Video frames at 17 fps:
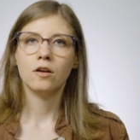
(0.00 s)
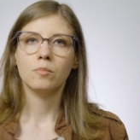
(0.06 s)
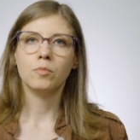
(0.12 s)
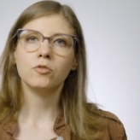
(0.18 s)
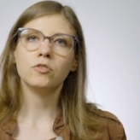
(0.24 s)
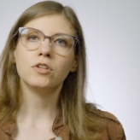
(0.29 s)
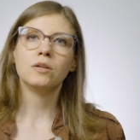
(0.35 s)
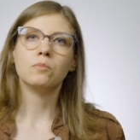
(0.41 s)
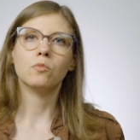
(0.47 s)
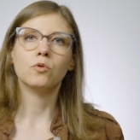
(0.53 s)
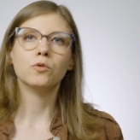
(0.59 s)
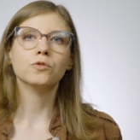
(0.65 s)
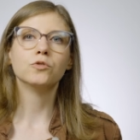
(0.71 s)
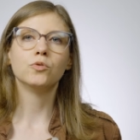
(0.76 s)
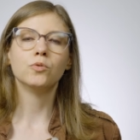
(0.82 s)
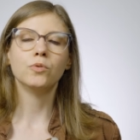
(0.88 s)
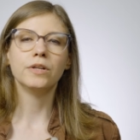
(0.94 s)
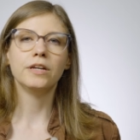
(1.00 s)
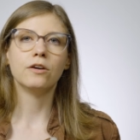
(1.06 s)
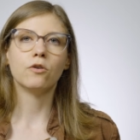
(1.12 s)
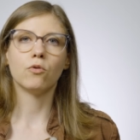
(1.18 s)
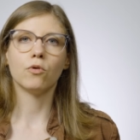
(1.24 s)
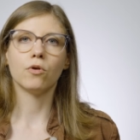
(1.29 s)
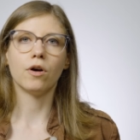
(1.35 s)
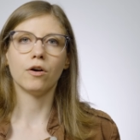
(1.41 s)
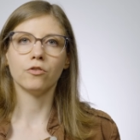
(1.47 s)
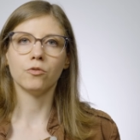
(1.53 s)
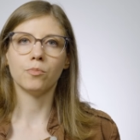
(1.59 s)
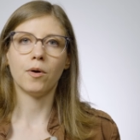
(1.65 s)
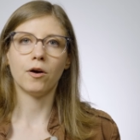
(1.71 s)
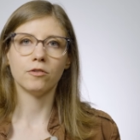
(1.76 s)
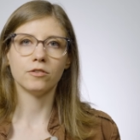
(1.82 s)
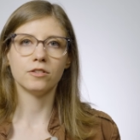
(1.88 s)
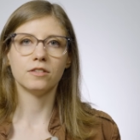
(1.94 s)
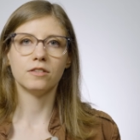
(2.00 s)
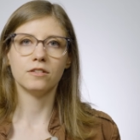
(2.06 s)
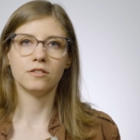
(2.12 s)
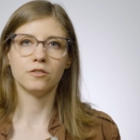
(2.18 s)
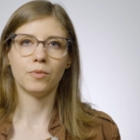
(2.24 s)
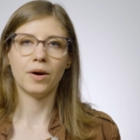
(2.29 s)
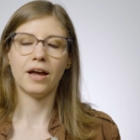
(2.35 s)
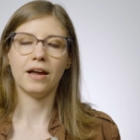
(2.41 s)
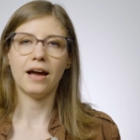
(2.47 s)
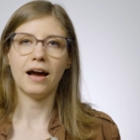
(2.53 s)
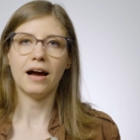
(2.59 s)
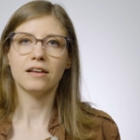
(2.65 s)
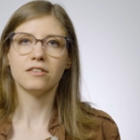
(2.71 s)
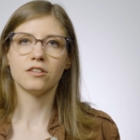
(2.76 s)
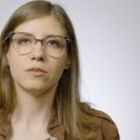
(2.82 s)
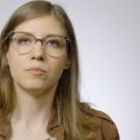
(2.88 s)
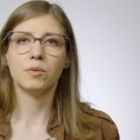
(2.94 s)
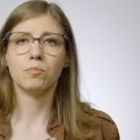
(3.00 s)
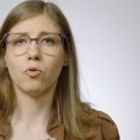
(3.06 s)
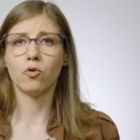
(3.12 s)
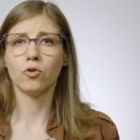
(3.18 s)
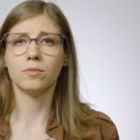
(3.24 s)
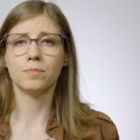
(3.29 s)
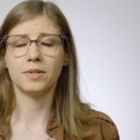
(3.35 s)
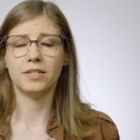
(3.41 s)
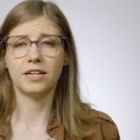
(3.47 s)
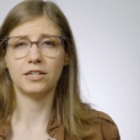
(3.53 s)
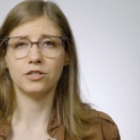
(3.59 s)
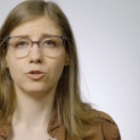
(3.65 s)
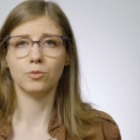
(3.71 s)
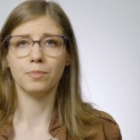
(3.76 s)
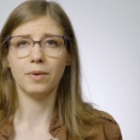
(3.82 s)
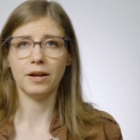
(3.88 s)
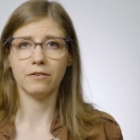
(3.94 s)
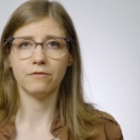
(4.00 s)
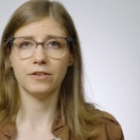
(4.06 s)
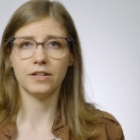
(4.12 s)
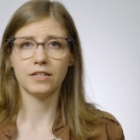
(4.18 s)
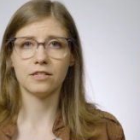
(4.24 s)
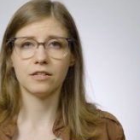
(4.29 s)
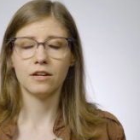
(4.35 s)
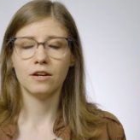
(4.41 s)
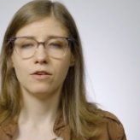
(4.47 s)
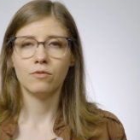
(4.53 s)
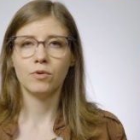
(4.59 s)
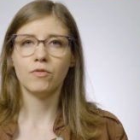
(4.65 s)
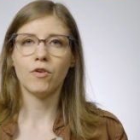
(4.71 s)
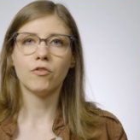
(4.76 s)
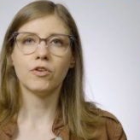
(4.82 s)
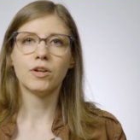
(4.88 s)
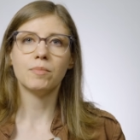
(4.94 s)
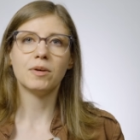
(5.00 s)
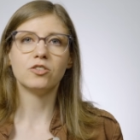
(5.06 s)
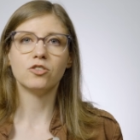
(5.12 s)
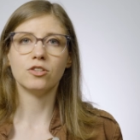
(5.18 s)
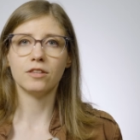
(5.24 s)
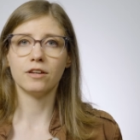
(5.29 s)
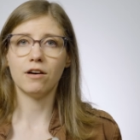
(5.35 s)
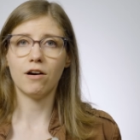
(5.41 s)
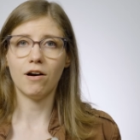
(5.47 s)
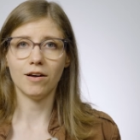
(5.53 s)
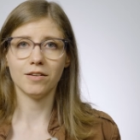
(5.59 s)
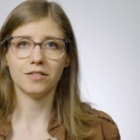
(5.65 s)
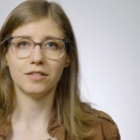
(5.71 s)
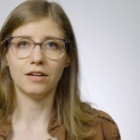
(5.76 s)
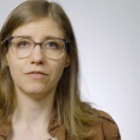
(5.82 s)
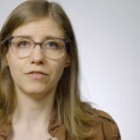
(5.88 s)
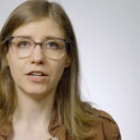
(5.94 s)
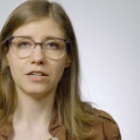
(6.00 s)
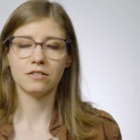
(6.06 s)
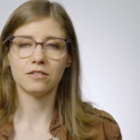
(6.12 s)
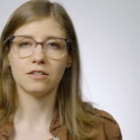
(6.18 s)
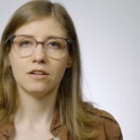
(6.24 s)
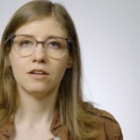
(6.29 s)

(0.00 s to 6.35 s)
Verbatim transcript: Building mold tooling or other parts this way has some important potential benefits. We've already mentioned the cost savings.